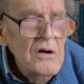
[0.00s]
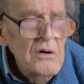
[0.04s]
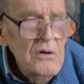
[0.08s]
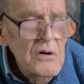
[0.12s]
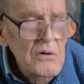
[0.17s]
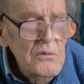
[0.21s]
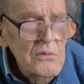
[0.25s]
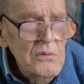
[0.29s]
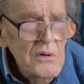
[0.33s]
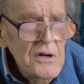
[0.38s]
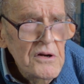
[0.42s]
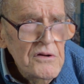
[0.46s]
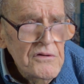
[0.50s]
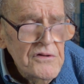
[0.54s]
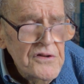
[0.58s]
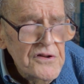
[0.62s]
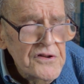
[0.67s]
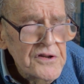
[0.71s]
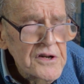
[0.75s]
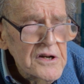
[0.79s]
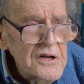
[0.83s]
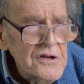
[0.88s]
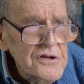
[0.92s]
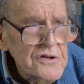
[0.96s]
One of the
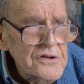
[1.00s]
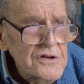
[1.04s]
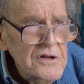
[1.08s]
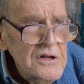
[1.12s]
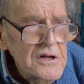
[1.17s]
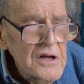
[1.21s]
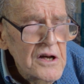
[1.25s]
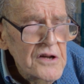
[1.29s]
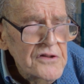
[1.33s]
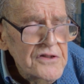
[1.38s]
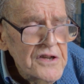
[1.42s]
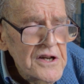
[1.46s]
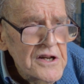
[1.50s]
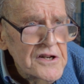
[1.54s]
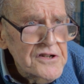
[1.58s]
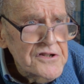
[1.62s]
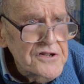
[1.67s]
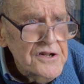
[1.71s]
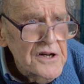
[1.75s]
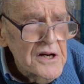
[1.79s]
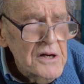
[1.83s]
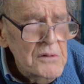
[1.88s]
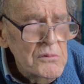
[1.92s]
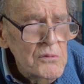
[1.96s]
things at that
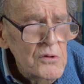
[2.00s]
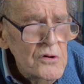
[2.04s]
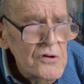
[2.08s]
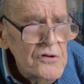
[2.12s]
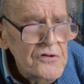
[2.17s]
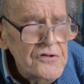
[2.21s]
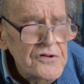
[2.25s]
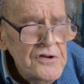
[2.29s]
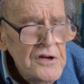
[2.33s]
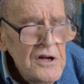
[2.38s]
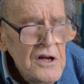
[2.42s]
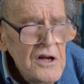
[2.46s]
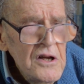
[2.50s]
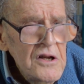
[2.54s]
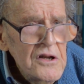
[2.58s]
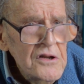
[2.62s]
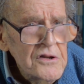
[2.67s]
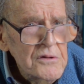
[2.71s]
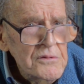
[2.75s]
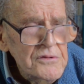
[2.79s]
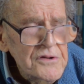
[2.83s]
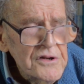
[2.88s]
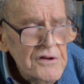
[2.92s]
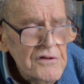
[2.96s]
time was
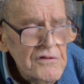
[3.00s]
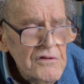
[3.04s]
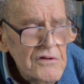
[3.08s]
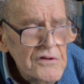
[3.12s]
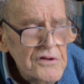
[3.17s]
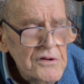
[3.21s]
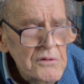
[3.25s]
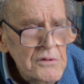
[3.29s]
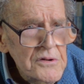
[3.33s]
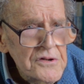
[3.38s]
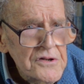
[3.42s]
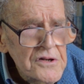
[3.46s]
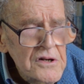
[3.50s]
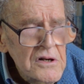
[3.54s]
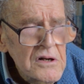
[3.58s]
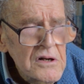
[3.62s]
there was